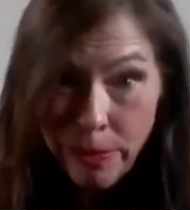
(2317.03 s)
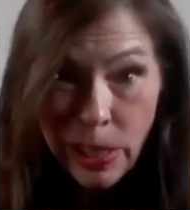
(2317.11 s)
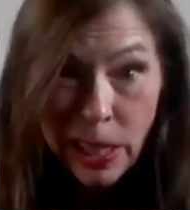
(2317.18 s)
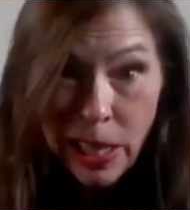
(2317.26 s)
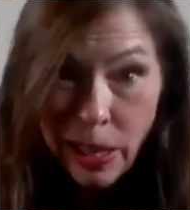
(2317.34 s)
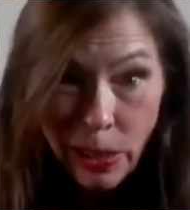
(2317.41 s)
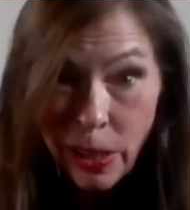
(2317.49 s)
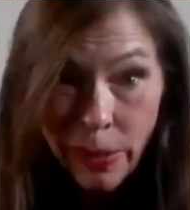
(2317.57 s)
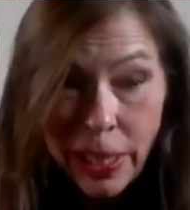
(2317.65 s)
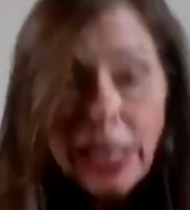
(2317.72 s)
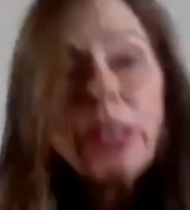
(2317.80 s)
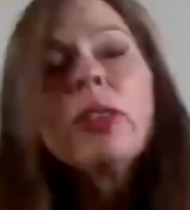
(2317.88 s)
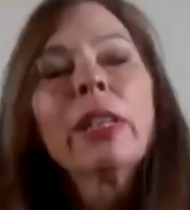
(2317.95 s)
cell
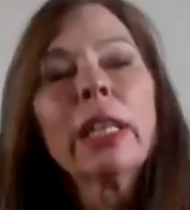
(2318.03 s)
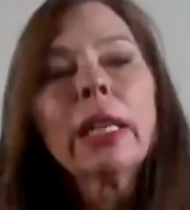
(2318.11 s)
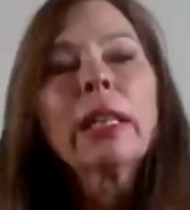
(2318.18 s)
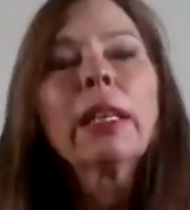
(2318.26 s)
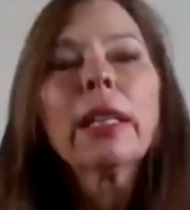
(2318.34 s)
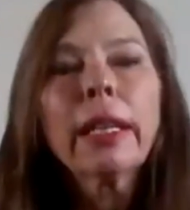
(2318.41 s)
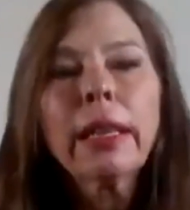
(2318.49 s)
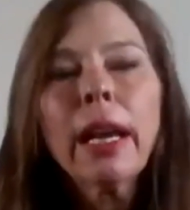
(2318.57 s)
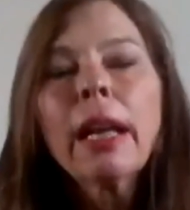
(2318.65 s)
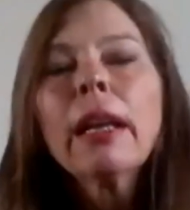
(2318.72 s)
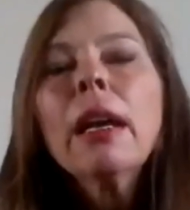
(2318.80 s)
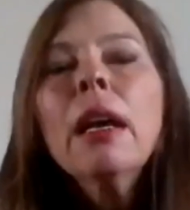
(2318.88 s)
service or anything like that.